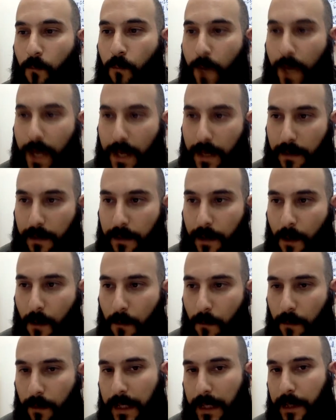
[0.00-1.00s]
We
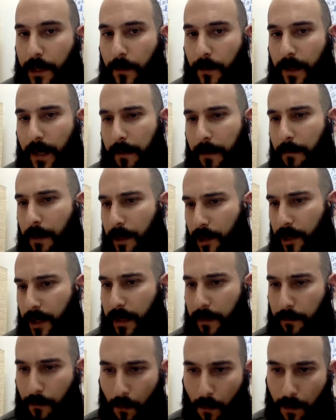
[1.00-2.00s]
don't really do that much
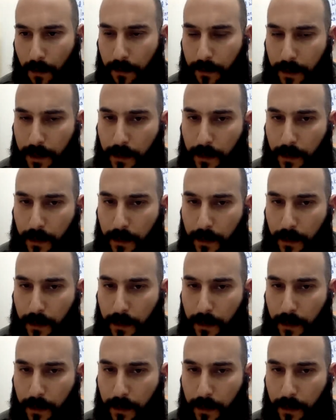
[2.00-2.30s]
anymore.